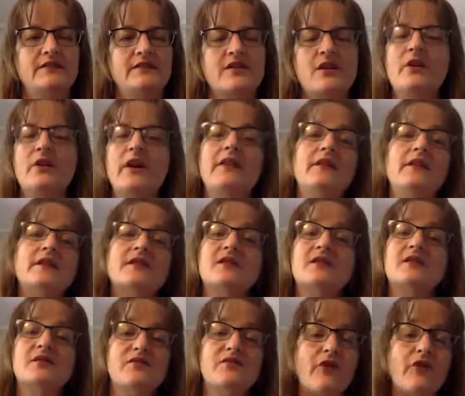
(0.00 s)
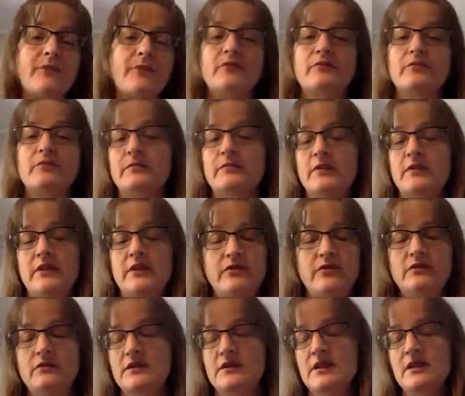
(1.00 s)
So, and this is from if you
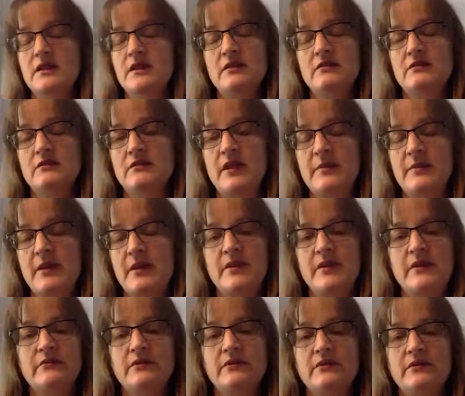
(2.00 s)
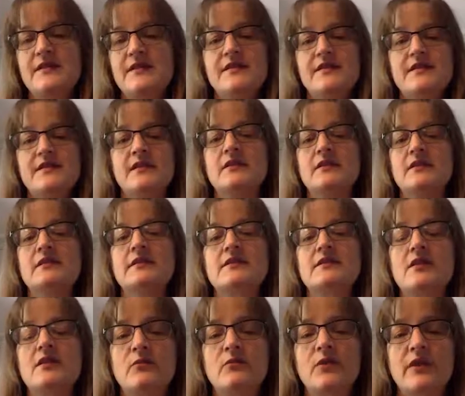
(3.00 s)
looked at the upcoming releases and clicked
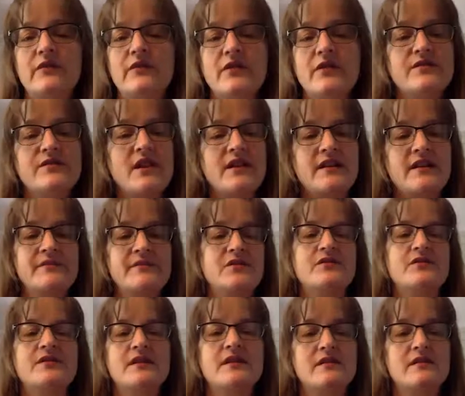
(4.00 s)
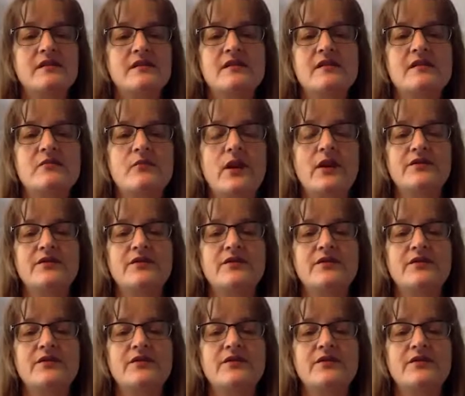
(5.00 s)
on one of those items, you'd see this as well.